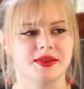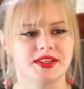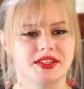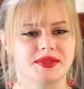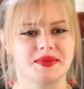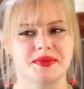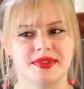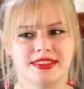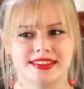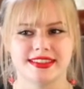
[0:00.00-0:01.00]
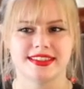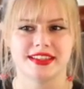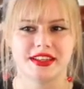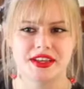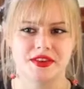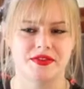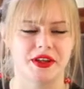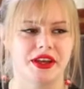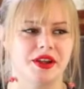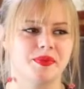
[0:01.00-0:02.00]
just
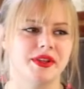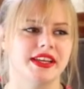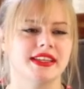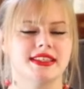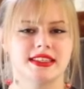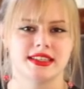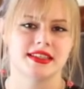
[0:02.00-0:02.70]
felt out of place.